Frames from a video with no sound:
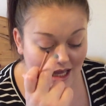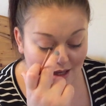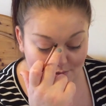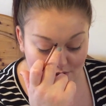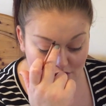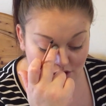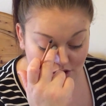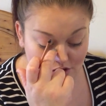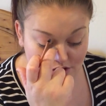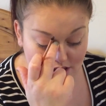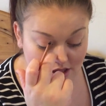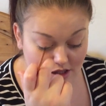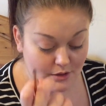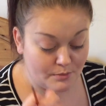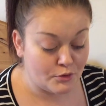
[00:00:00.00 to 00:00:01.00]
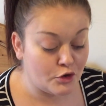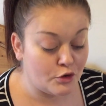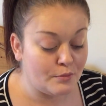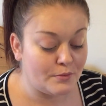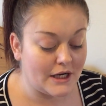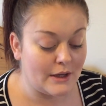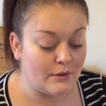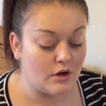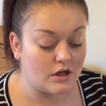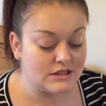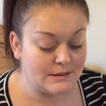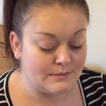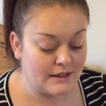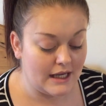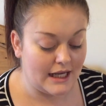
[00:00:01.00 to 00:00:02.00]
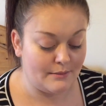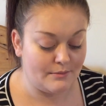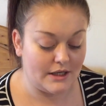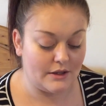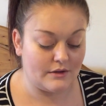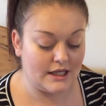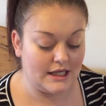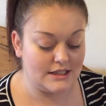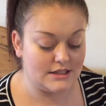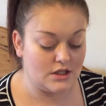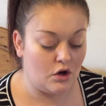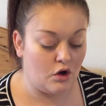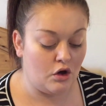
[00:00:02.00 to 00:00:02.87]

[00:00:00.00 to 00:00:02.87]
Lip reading: I'm going to use their Pro Brow Ultimate Eyebrow Kit,